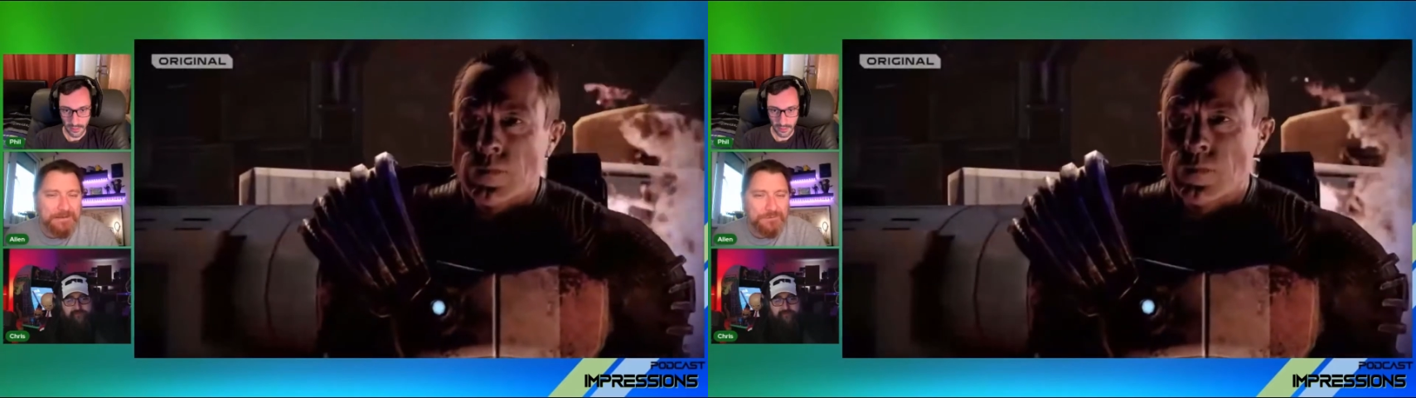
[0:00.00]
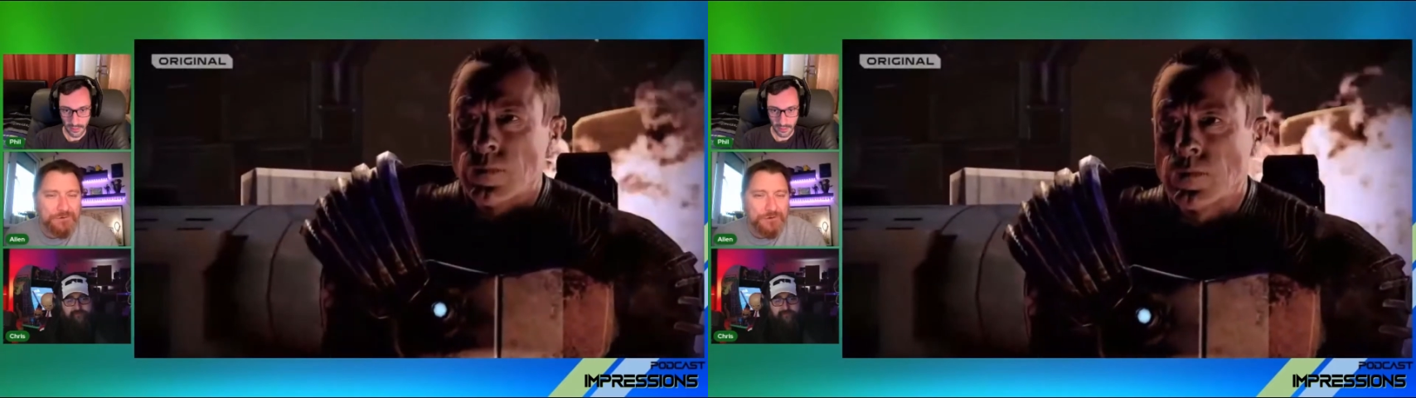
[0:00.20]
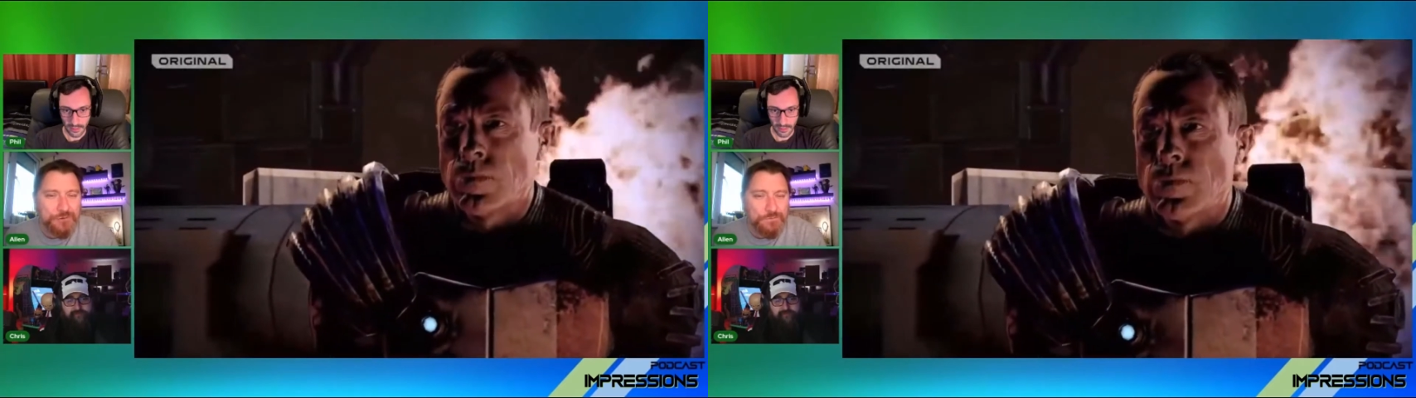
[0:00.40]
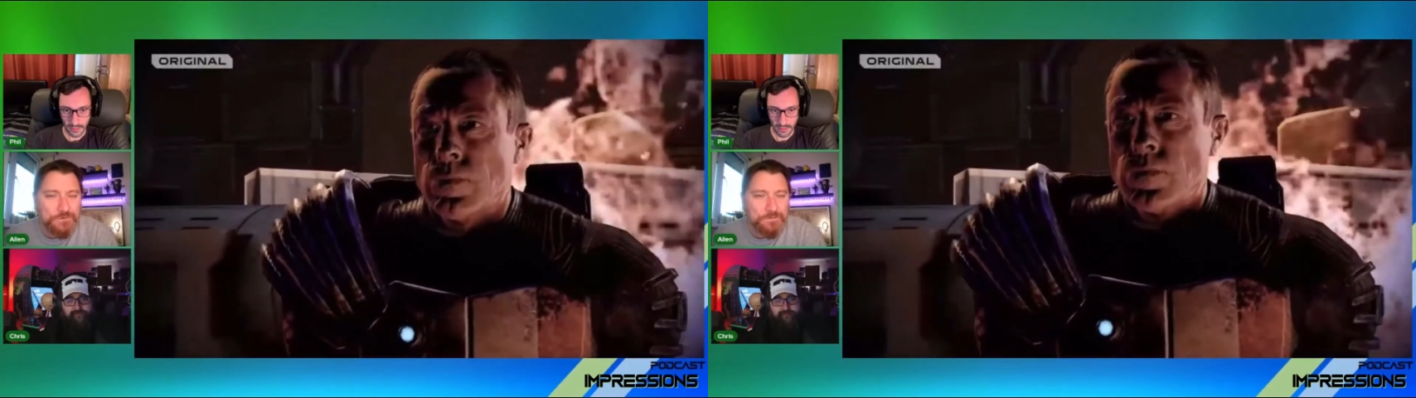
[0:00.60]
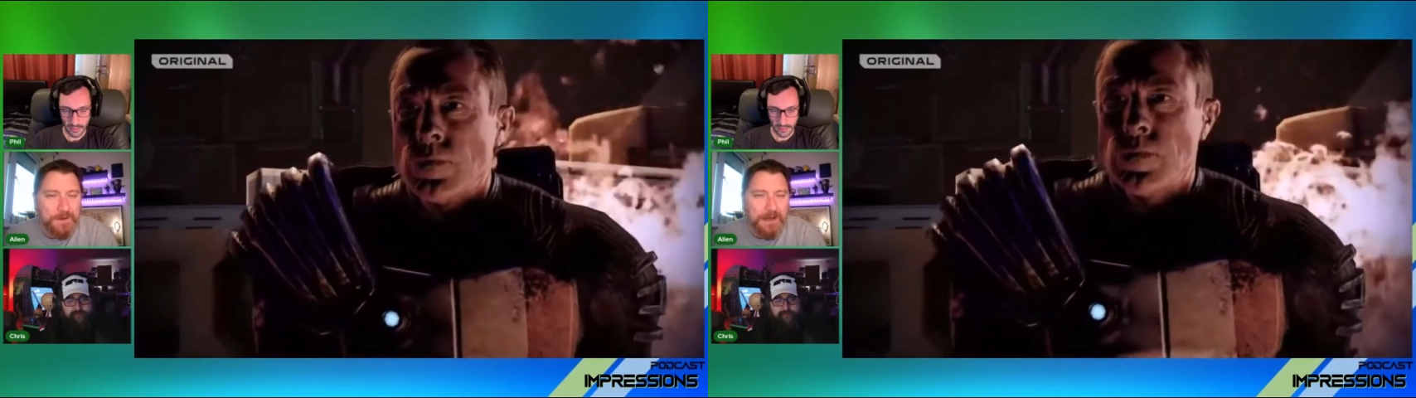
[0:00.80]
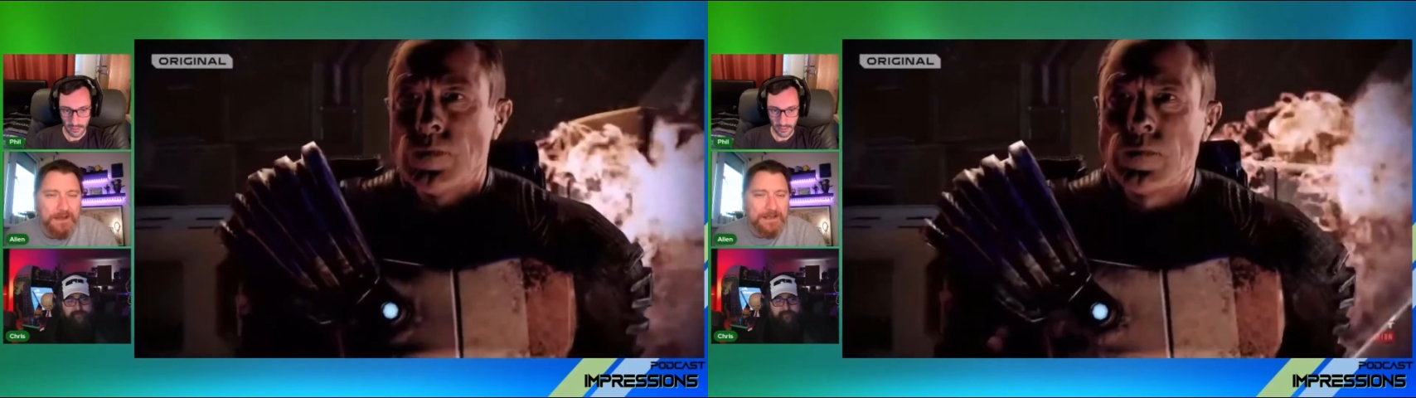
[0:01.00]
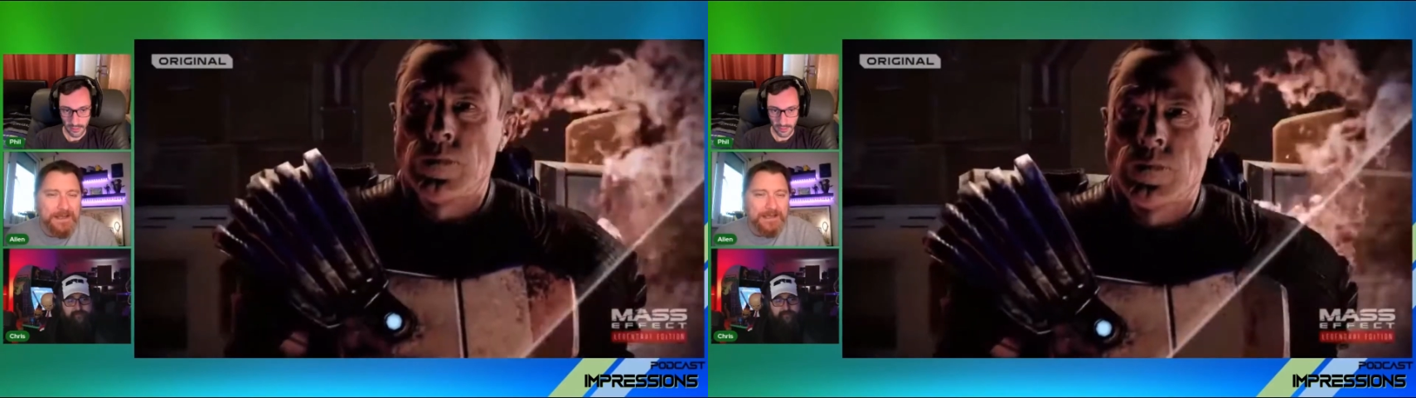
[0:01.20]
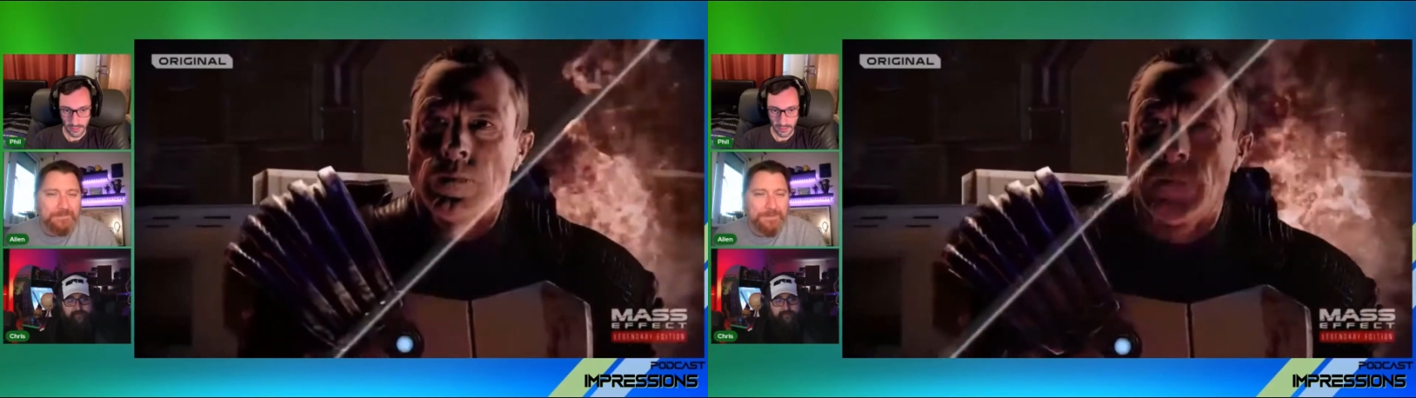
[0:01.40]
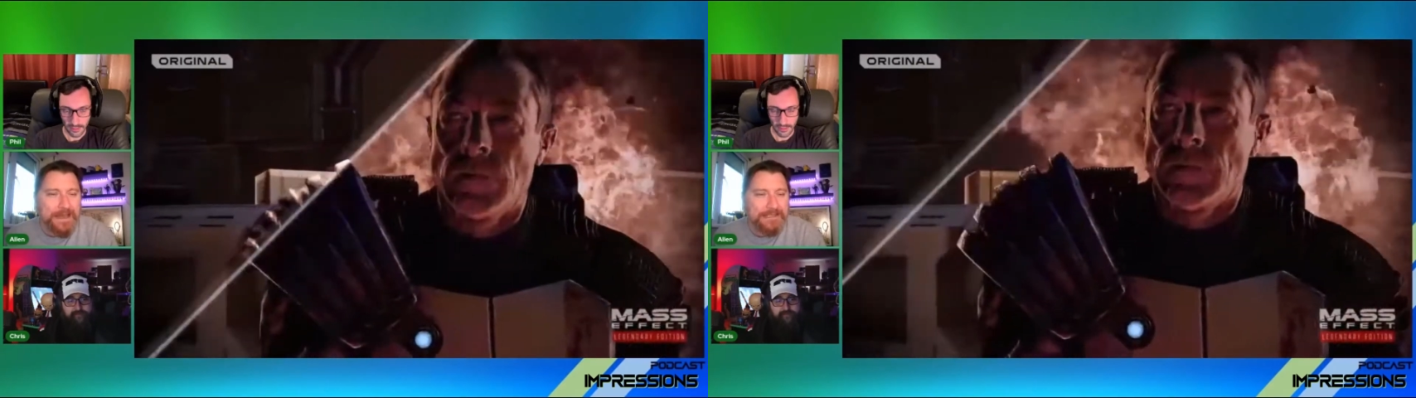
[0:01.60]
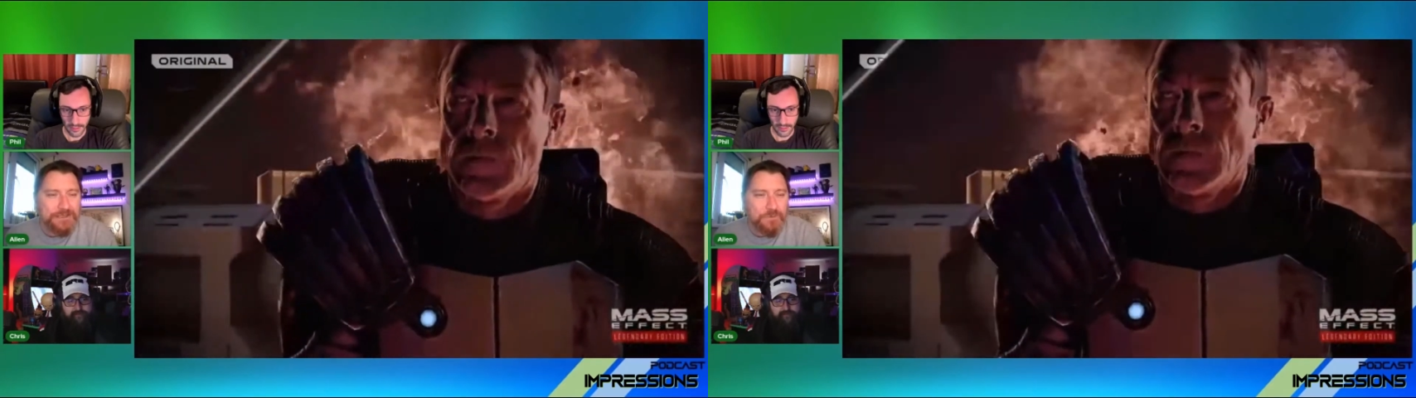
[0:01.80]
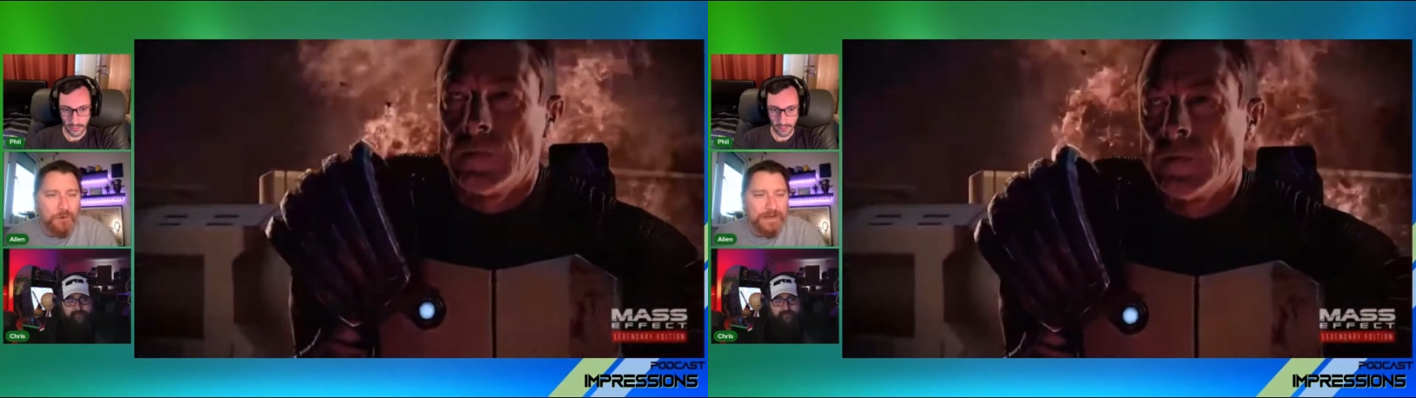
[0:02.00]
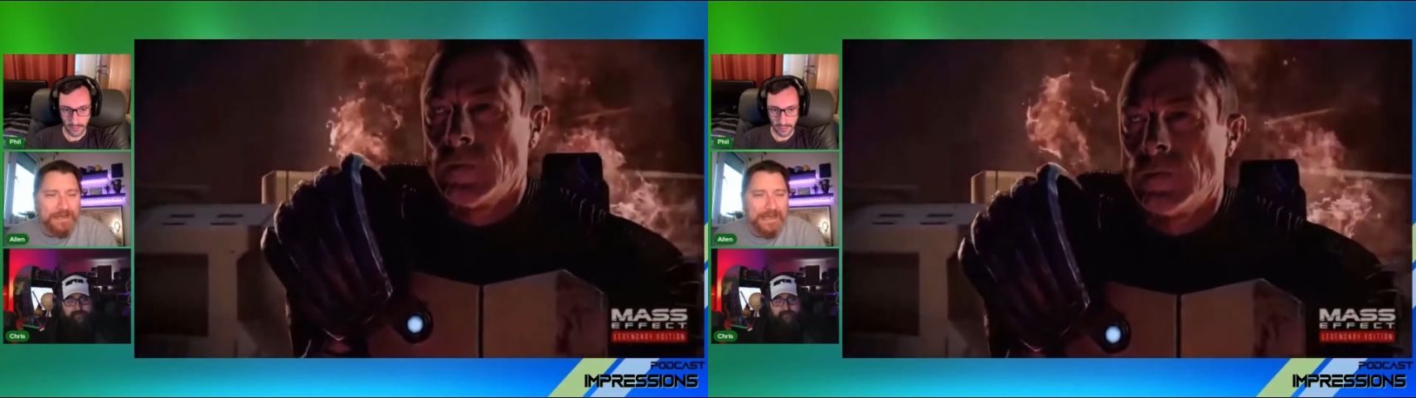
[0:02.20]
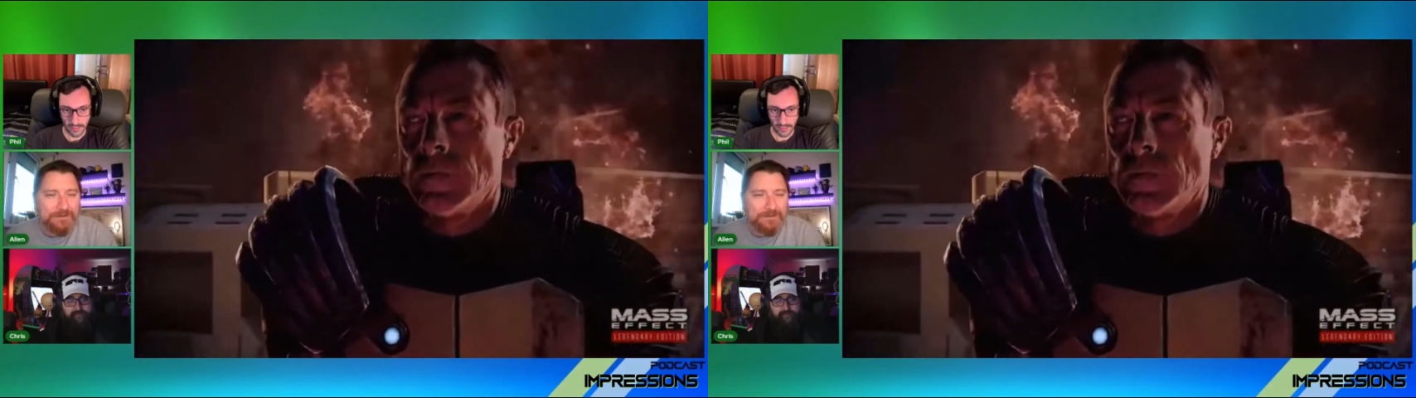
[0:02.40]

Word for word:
Speaker 1: been improved but compared to what we